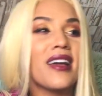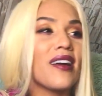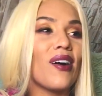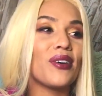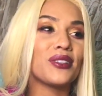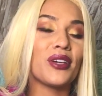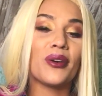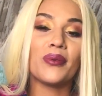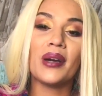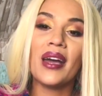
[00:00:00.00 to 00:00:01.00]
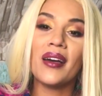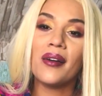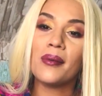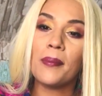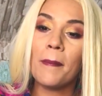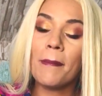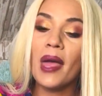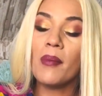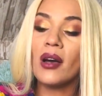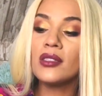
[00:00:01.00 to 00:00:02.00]
Also,
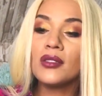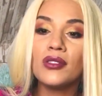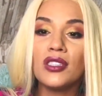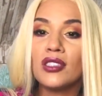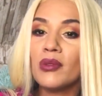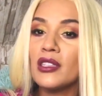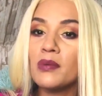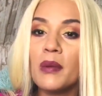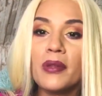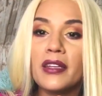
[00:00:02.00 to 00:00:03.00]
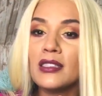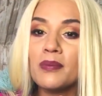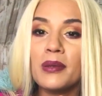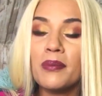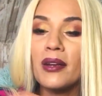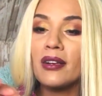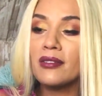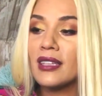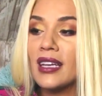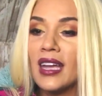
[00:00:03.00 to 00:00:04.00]
I'm also just one of those people that's been better
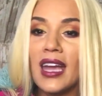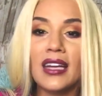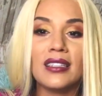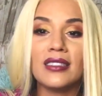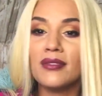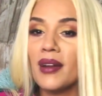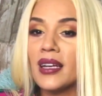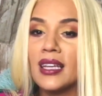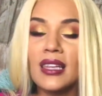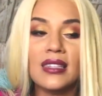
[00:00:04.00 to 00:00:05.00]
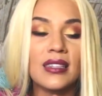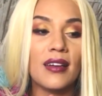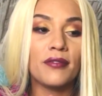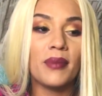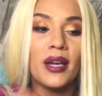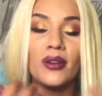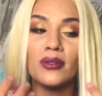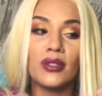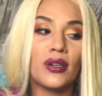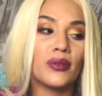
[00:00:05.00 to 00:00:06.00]
like handwriting stuff, my own
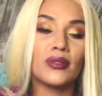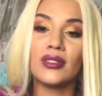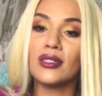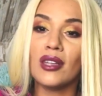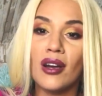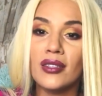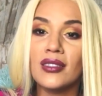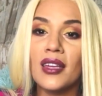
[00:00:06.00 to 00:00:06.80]
notes and thoughts,